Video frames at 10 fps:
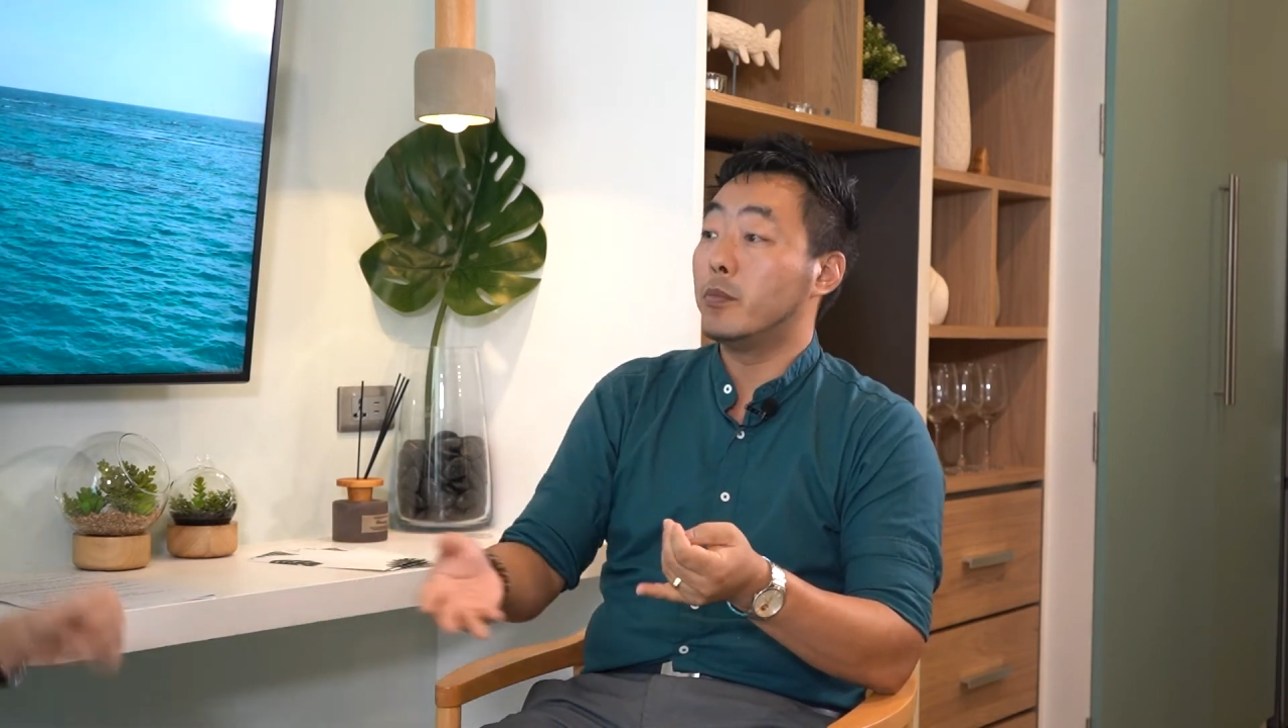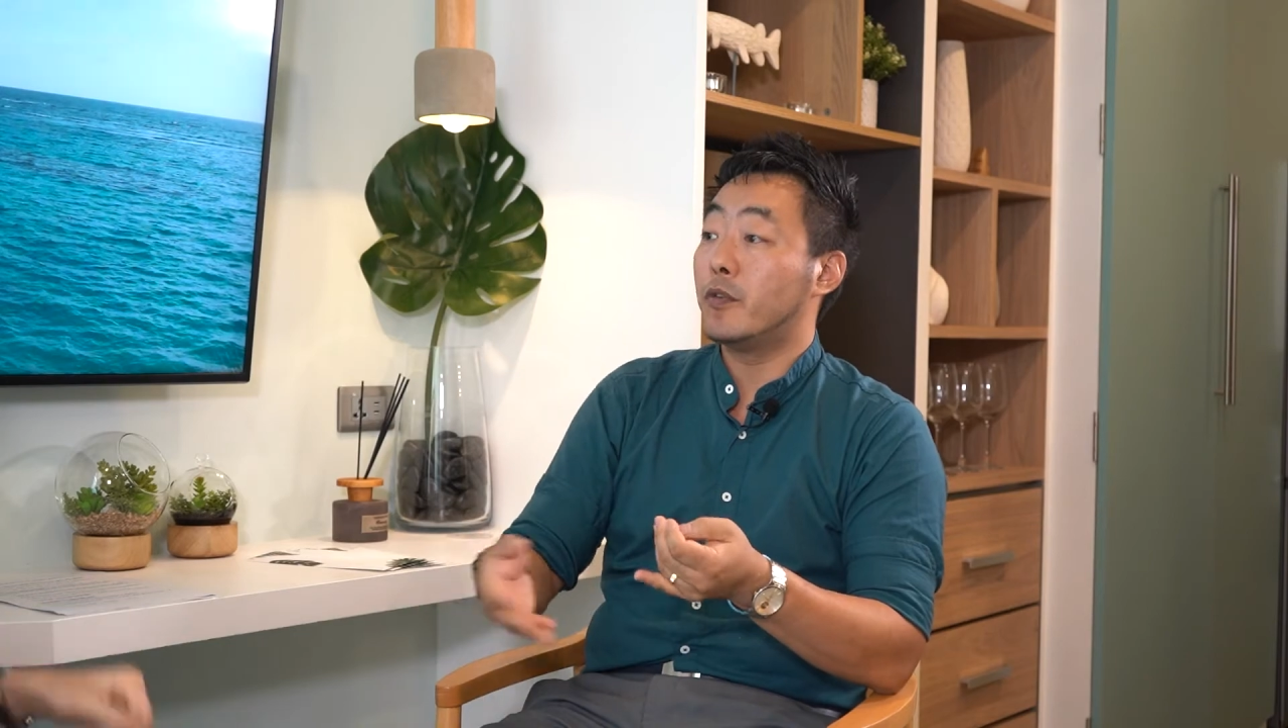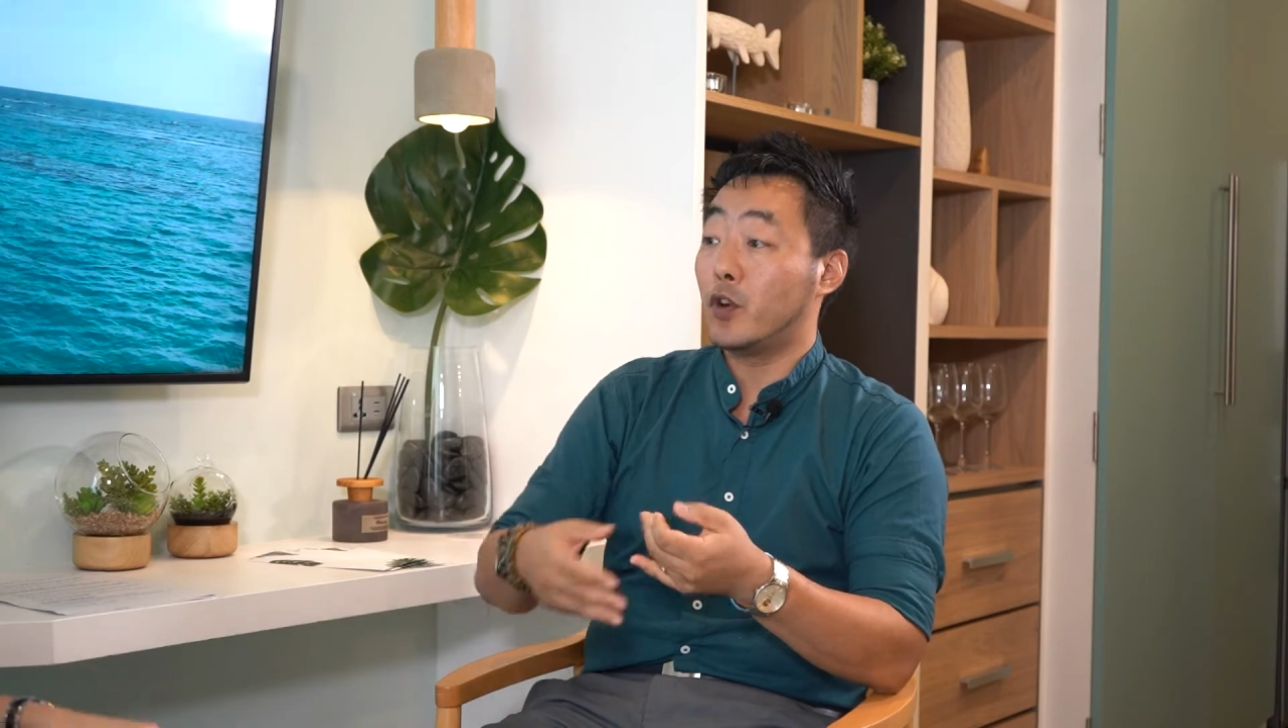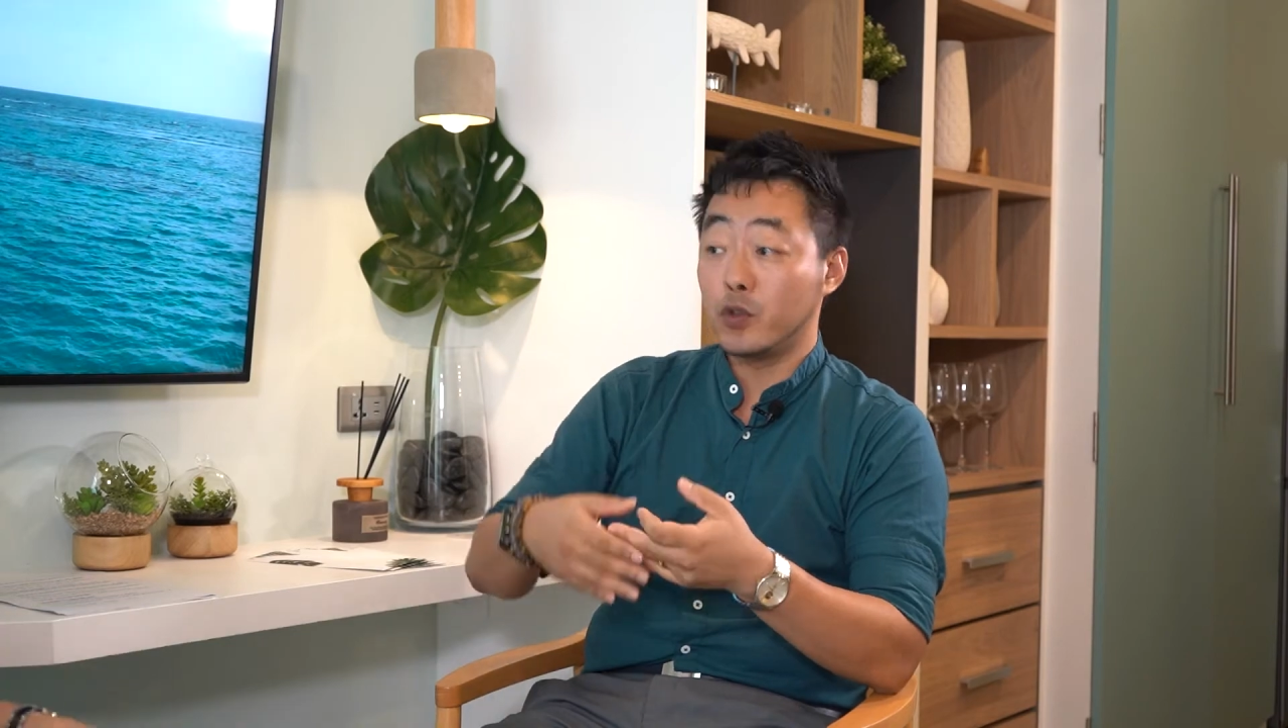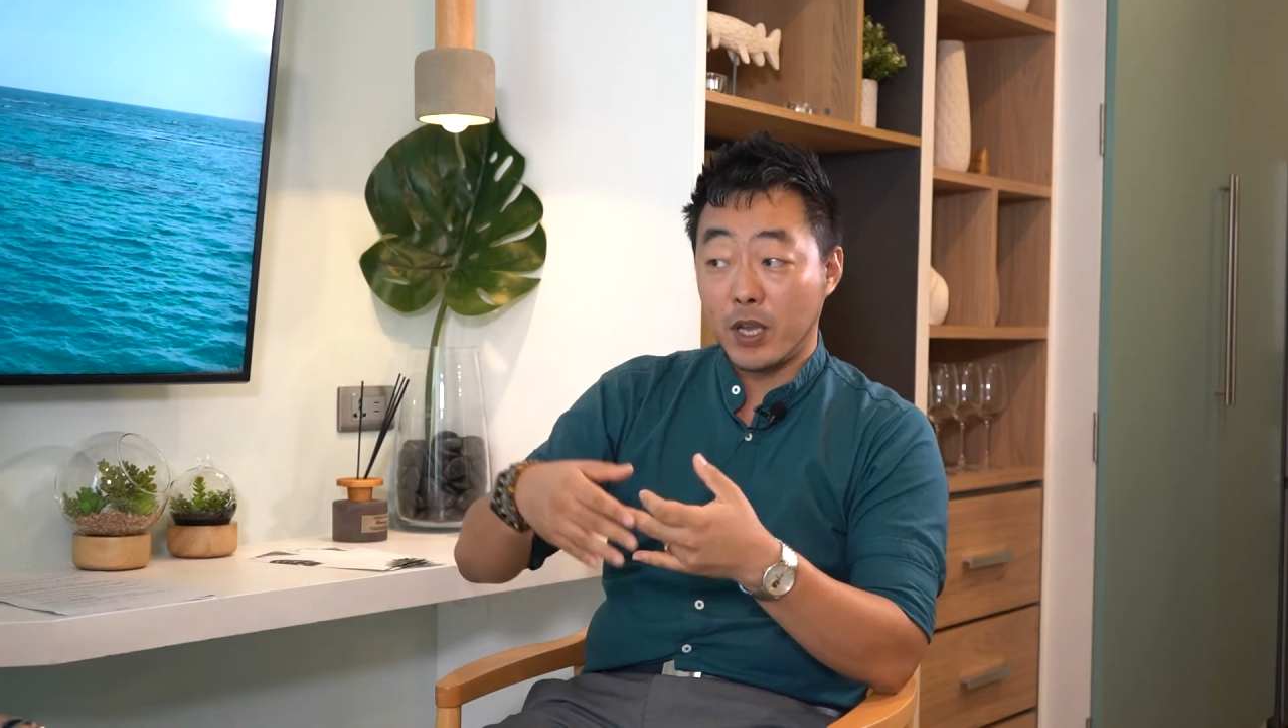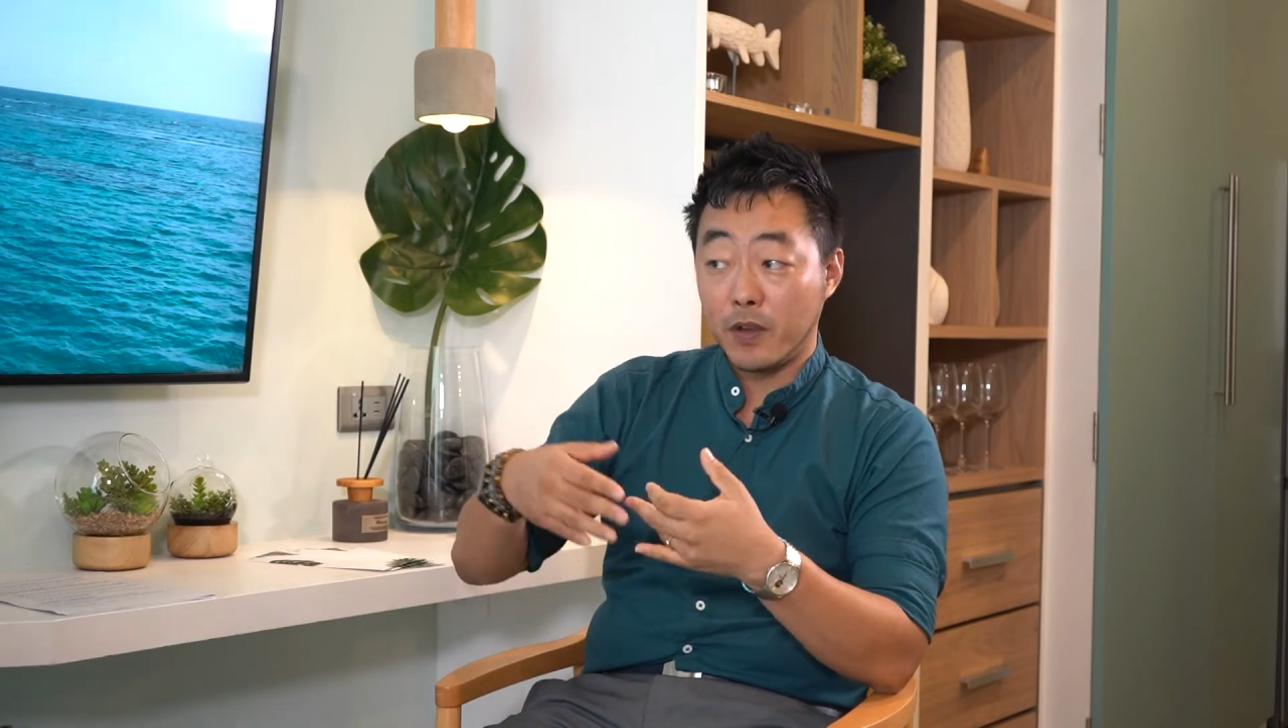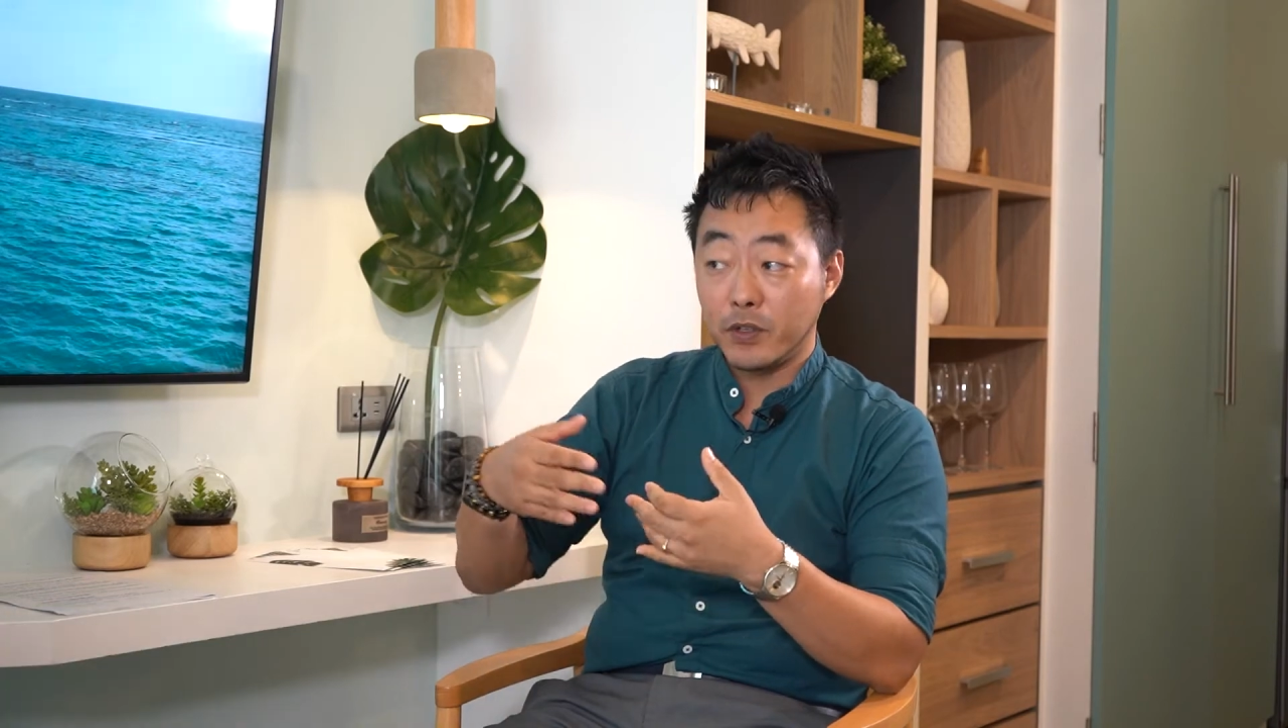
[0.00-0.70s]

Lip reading: prefer to have